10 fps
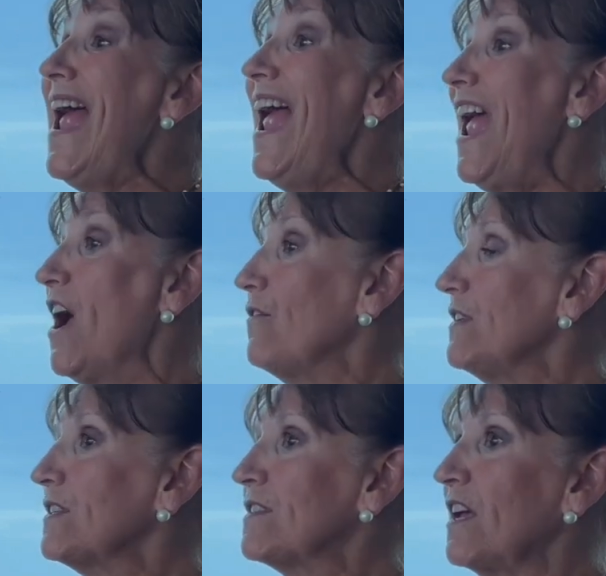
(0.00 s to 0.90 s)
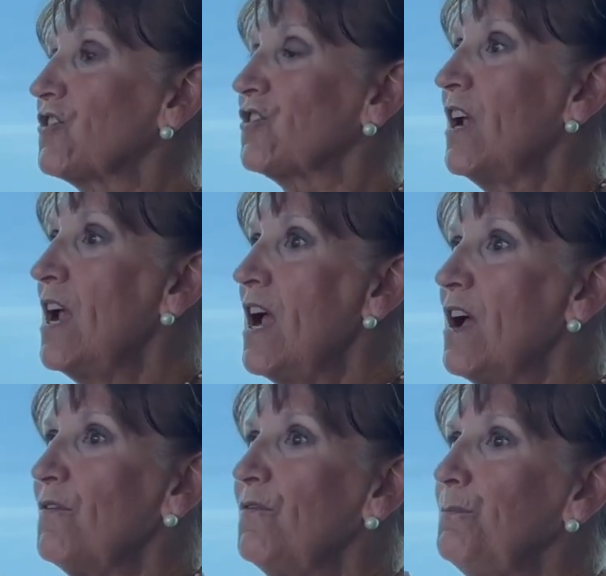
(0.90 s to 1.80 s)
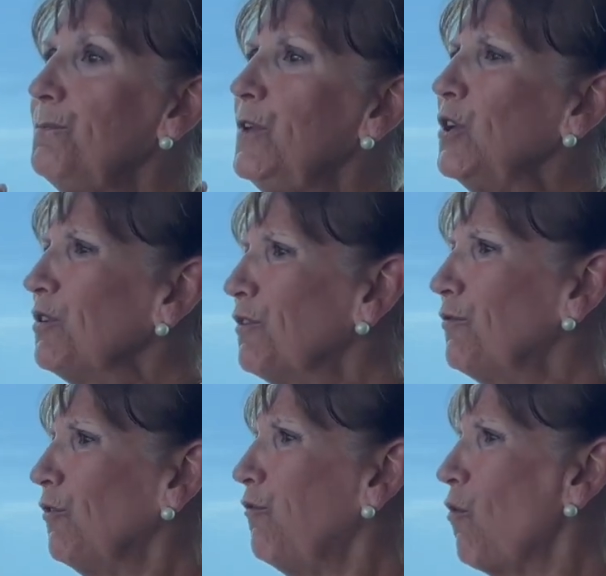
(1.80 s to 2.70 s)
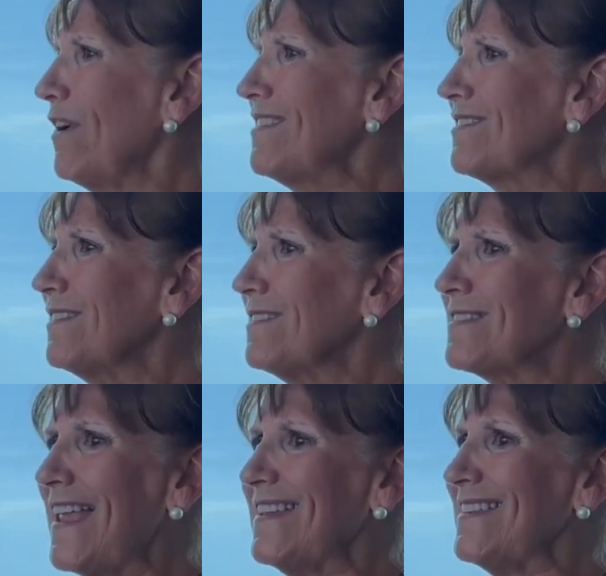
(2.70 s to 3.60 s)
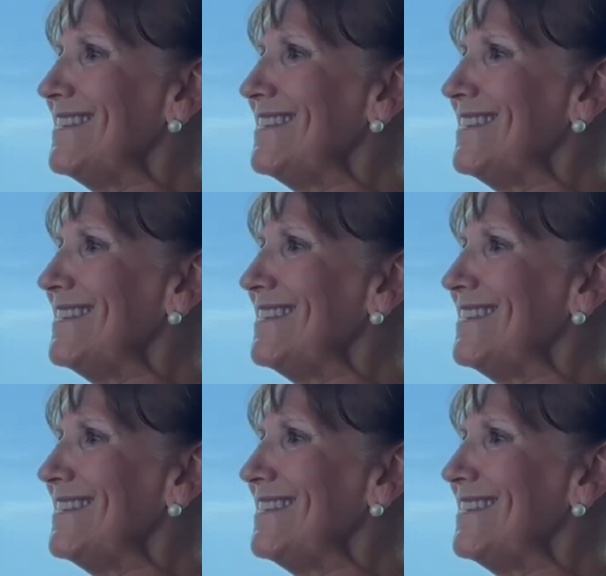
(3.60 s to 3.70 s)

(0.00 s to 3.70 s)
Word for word: have such beautiful voices and